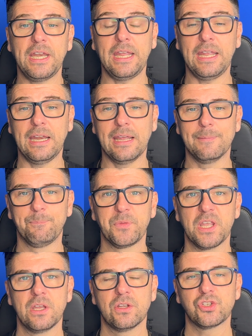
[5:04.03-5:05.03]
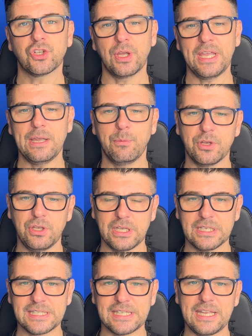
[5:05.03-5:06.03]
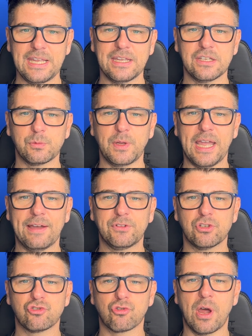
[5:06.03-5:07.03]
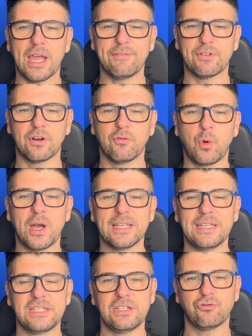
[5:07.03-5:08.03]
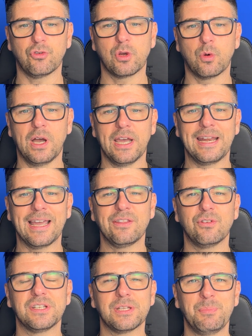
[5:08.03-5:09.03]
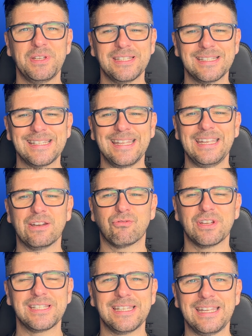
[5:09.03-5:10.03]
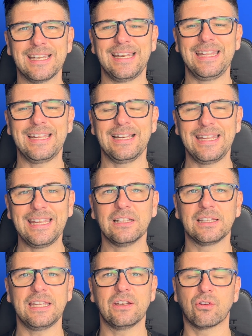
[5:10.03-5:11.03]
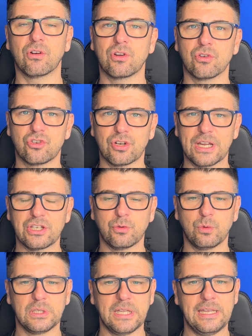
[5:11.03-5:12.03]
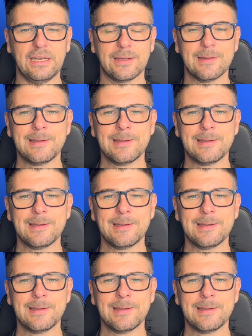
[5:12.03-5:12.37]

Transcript: need it. So here what you can see is we have the driver of why this is required. Either it's a business need, a risk need, a legal need, or a contractual need.